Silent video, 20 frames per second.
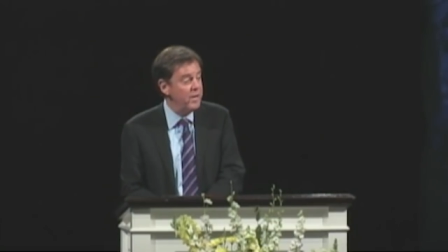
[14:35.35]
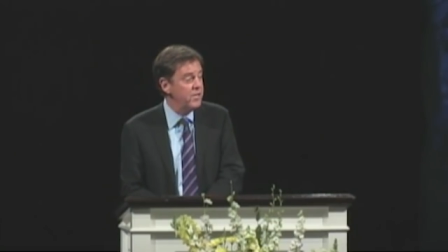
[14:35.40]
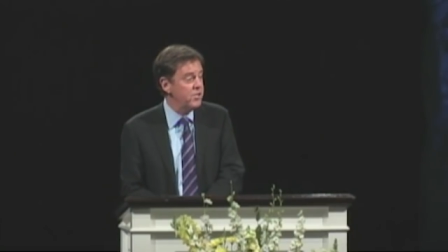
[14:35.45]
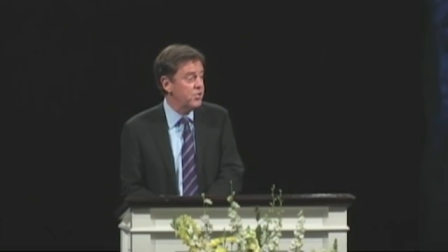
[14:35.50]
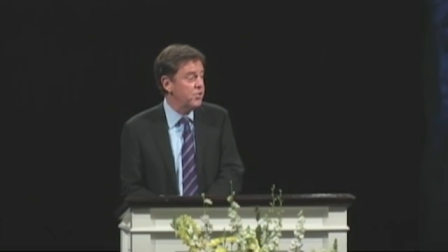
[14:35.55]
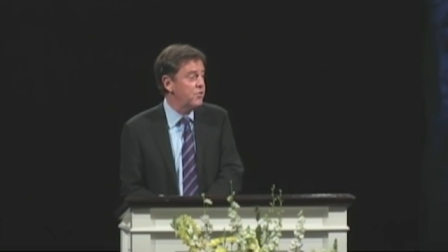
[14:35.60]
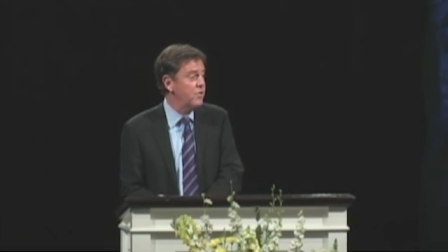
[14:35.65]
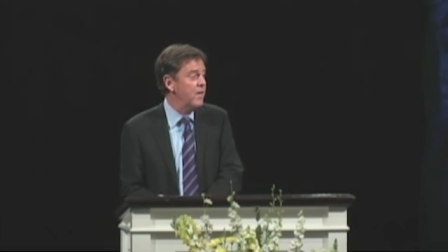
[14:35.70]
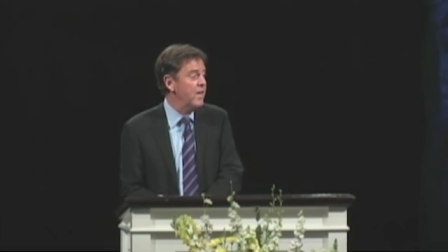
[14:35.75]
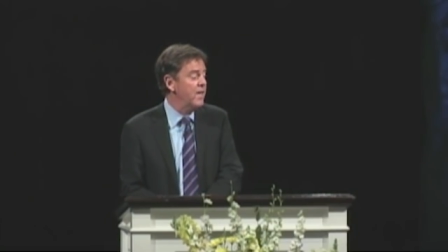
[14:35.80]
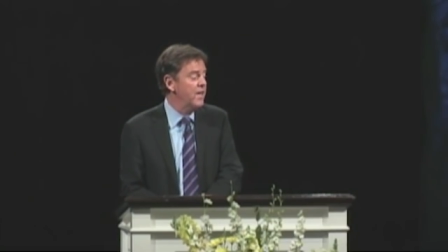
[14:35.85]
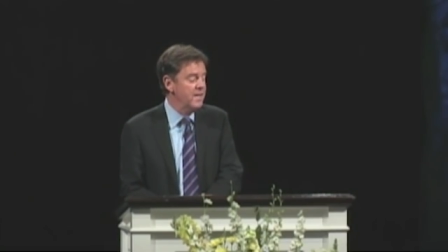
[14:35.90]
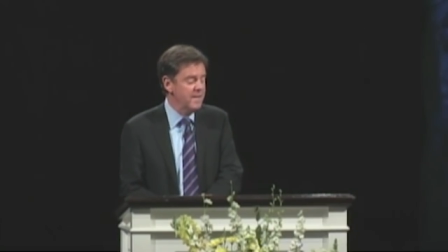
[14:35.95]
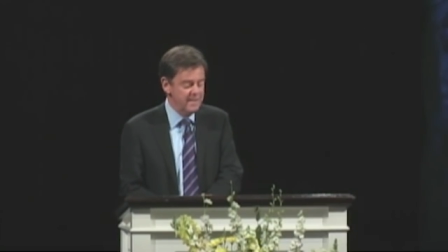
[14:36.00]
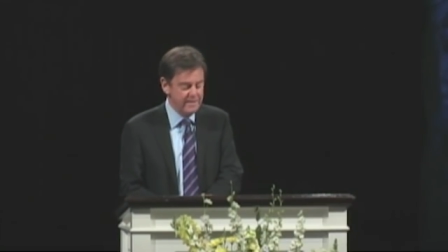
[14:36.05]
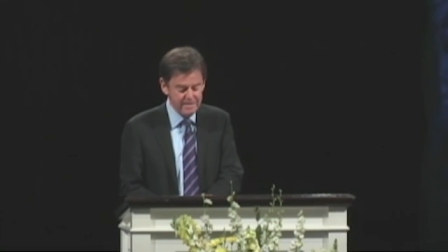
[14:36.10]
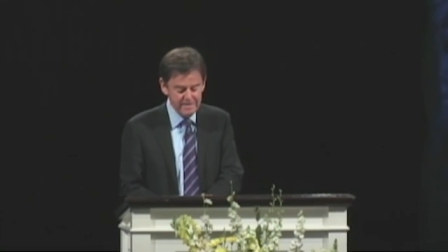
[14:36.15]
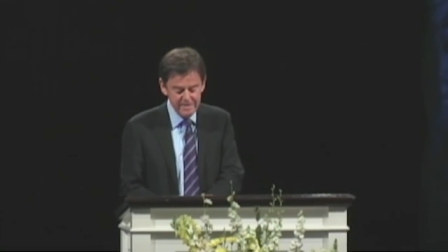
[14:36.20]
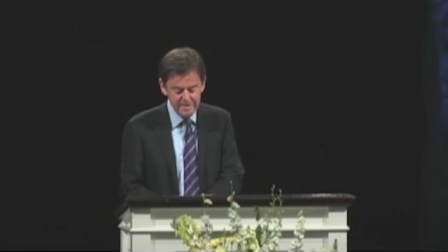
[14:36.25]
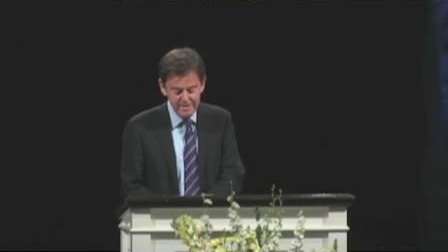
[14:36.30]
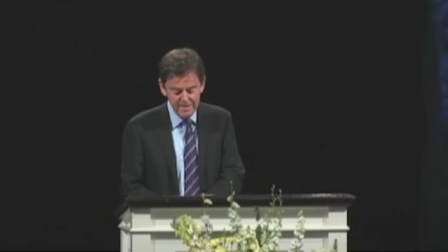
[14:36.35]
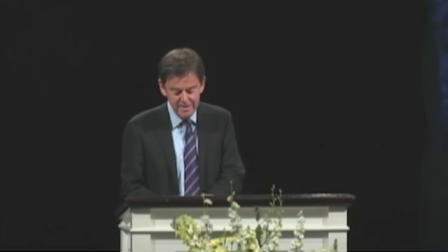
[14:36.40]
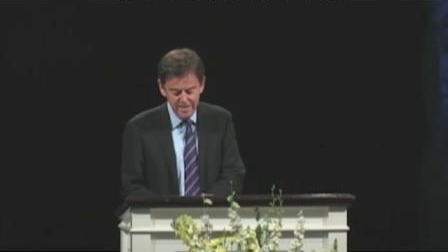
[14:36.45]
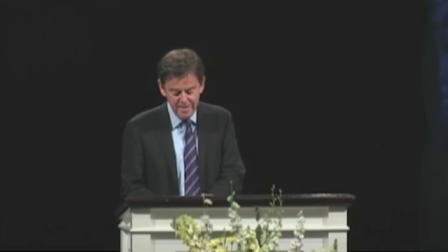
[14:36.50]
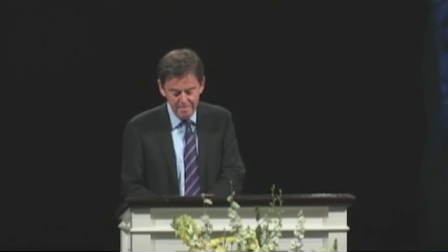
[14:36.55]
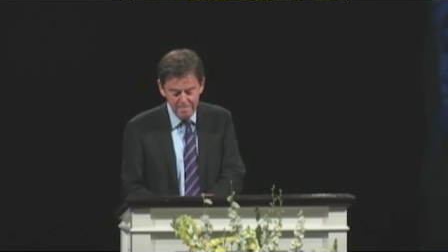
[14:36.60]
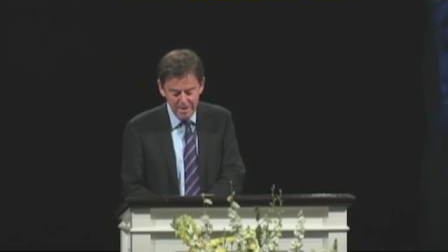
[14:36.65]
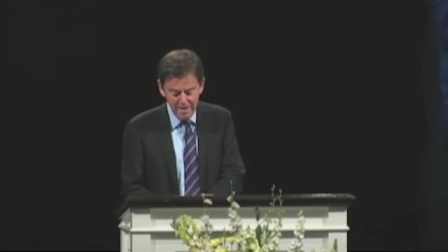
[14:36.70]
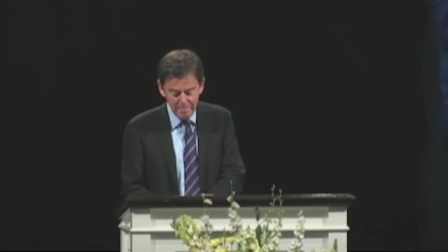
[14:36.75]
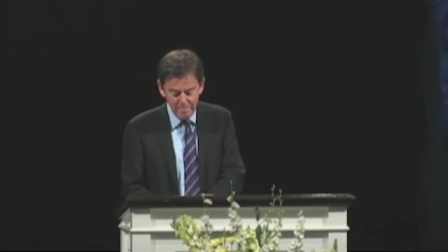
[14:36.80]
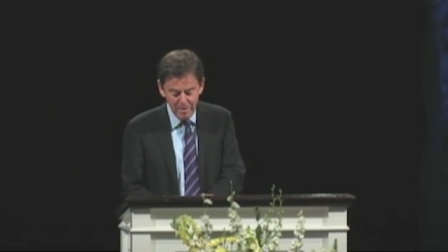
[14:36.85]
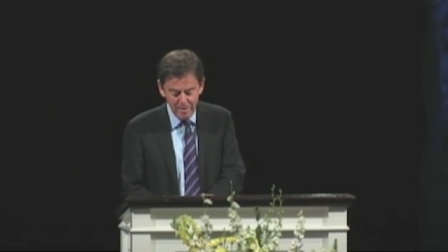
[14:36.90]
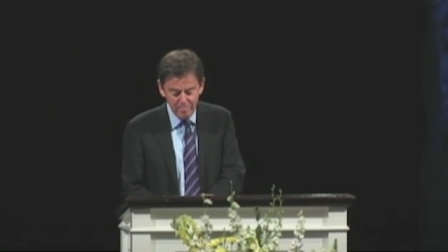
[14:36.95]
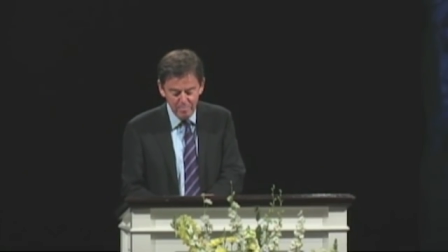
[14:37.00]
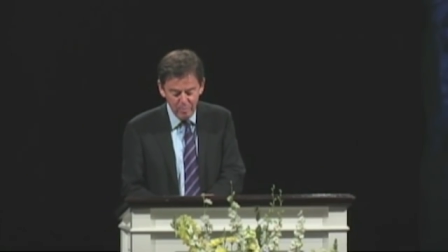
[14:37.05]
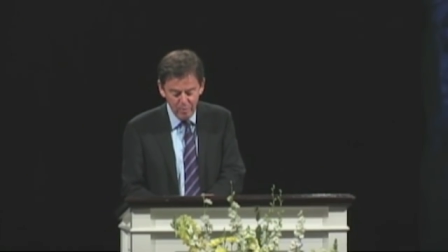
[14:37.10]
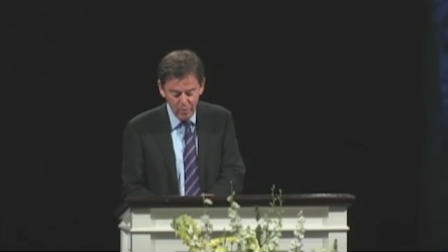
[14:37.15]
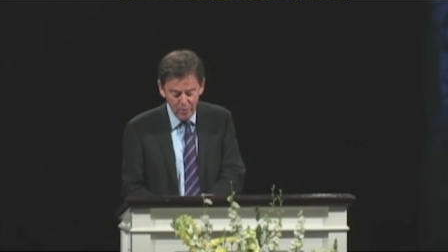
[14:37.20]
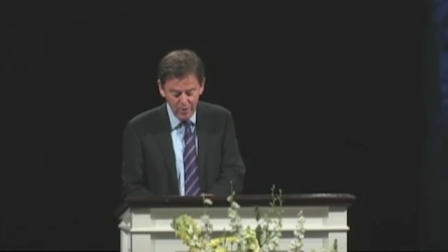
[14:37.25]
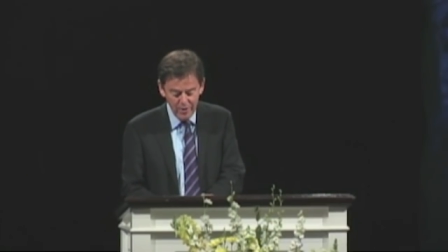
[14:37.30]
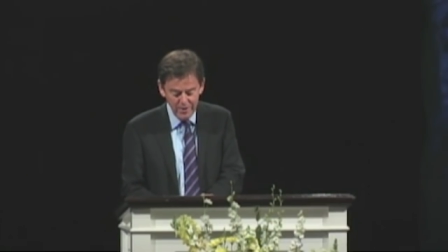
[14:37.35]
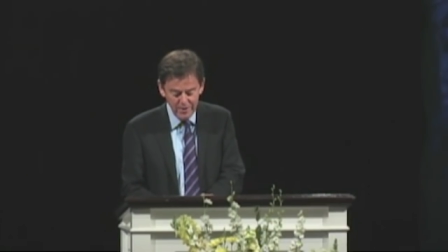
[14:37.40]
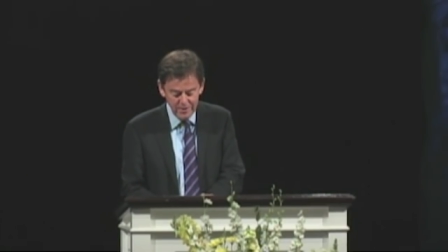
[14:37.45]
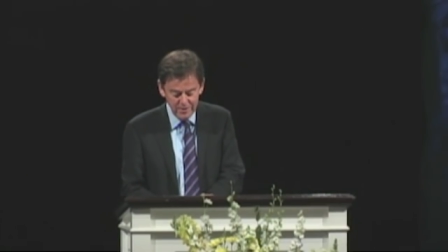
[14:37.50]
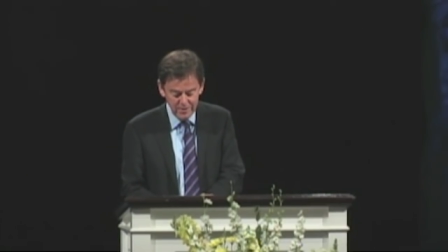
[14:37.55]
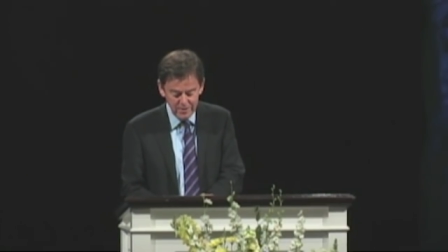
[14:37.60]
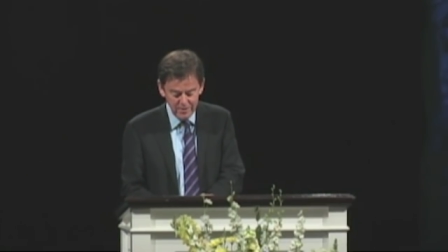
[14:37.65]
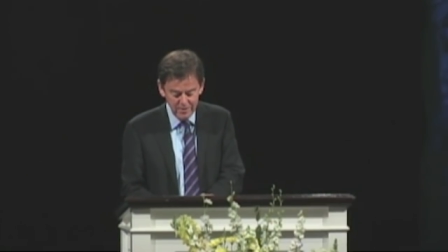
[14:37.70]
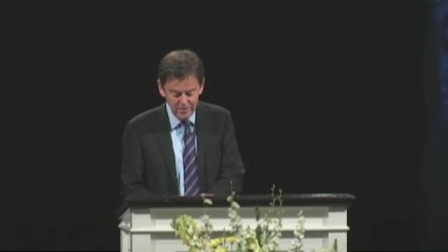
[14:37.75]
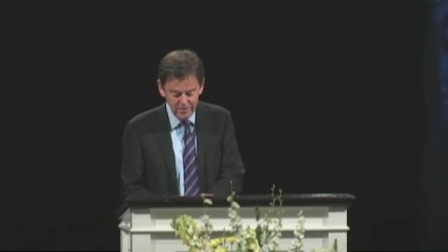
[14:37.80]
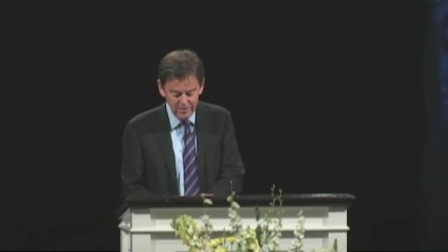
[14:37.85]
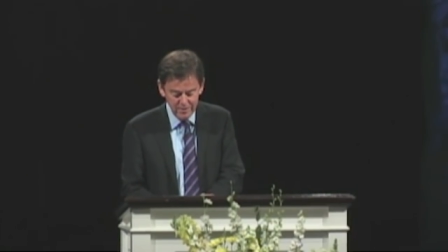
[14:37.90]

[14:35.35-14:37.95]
history. They make my point.